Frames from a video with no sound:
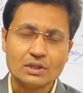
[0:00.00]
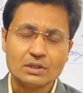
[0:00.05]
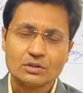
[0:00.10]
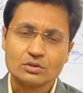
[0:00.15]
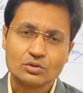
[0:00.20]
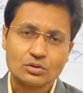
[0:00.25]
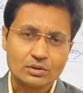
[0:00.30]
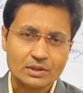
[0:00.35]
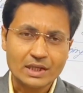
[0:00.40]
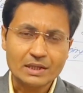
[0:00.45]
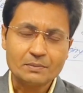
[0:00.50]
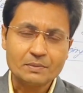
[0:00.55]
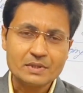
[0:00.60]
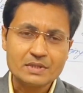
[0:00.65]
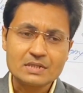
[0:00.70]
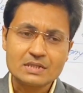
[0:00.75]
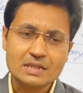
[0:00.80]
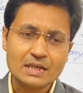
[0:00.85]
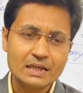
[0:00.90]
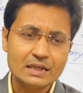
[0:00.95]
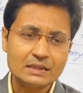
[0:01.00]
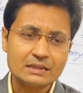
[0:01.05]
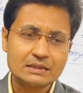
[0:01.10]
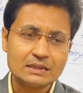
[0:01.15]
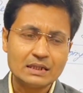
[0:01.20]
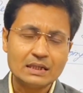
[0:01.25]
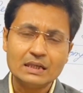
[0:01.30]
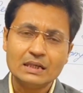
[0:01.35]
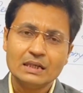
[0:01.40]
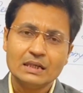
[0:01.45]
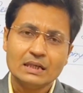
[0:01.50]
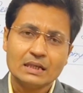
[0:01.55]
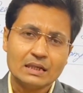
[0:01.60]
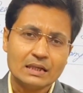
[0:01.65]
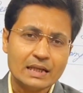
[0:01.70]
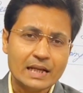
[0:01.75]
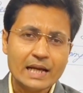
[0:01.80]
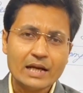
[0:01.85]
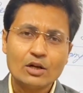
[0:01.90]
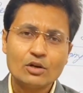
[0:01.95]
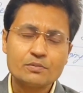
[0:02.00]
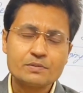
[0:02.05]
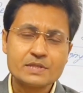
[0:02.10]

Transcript: So that means there is the lack of